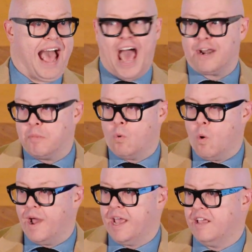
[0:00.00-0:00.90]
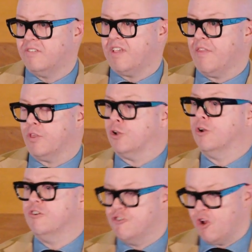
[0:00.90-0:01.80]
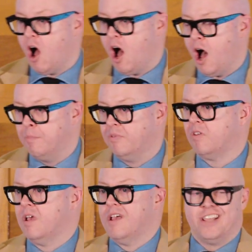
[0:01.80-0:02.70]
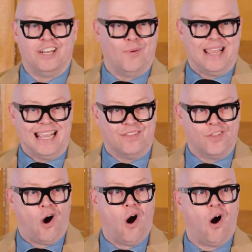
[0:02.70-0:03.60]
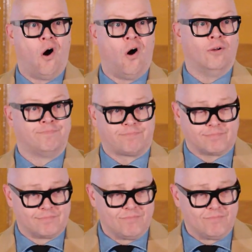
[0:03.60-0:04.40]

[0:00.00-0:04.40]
attaboys and the good jobs, in the hall,